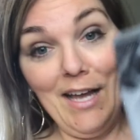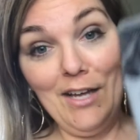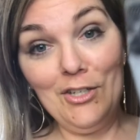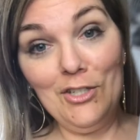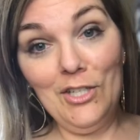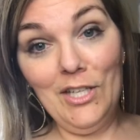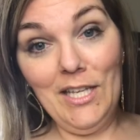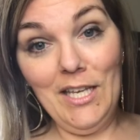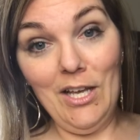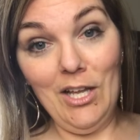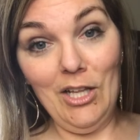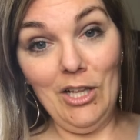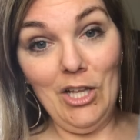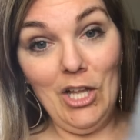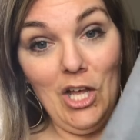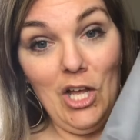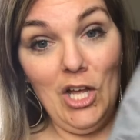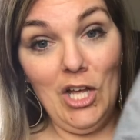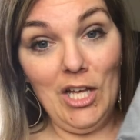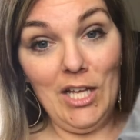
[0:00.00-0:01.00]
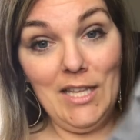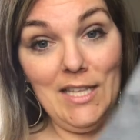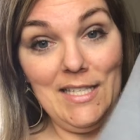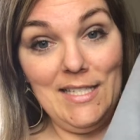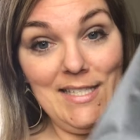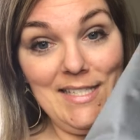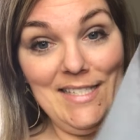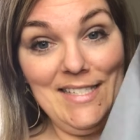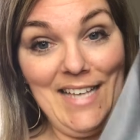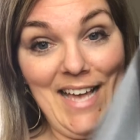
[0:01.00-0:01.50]
actually along the
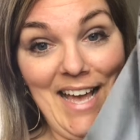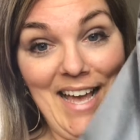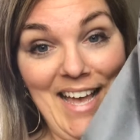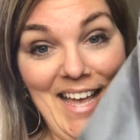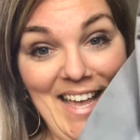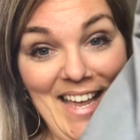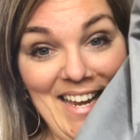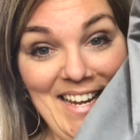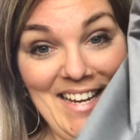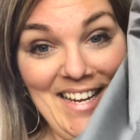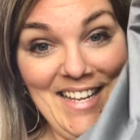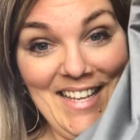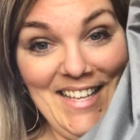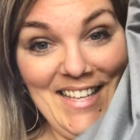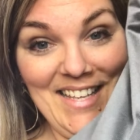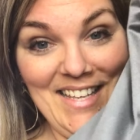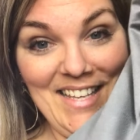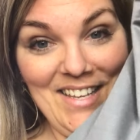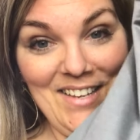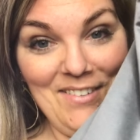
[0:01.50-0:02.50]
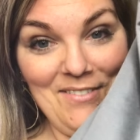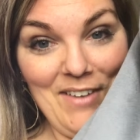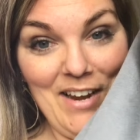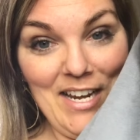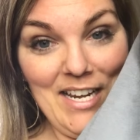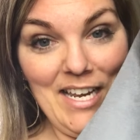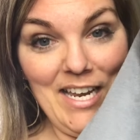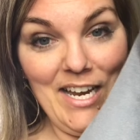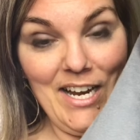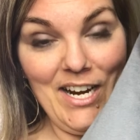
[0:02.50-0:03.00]
side
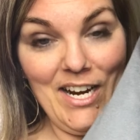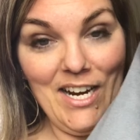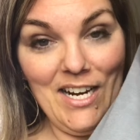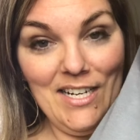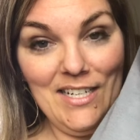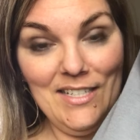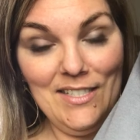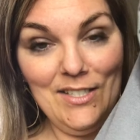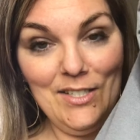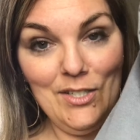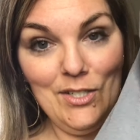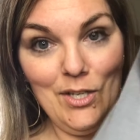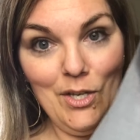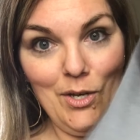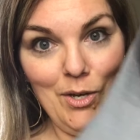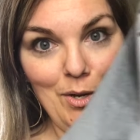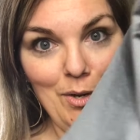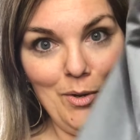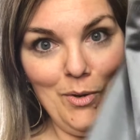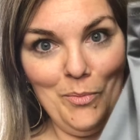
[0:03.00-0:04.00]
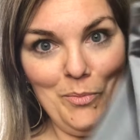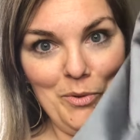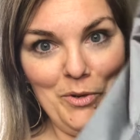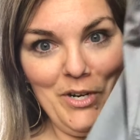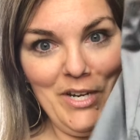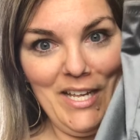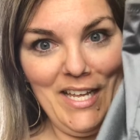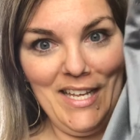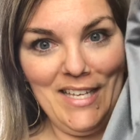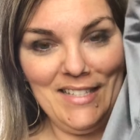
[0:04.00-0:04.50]
right here. It's so
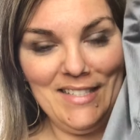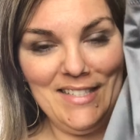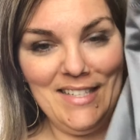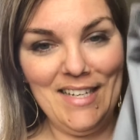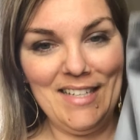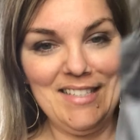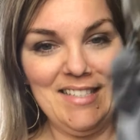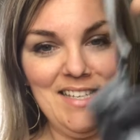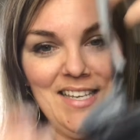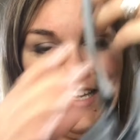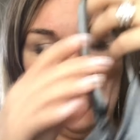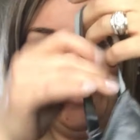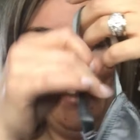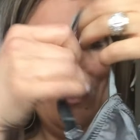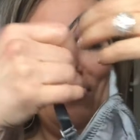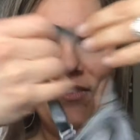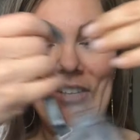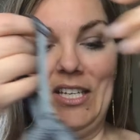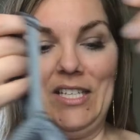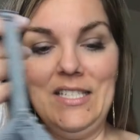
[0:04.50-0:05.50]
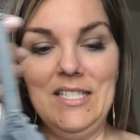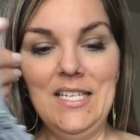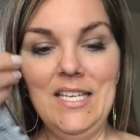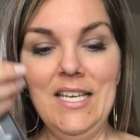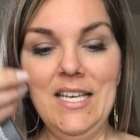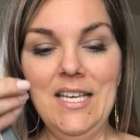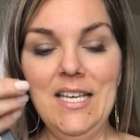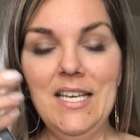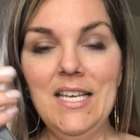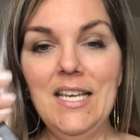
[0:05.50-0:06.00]
pretty and sexy, I love it.
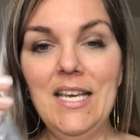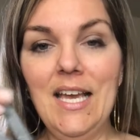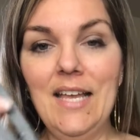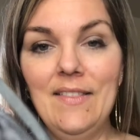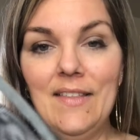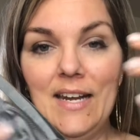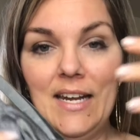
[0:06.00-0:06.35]
And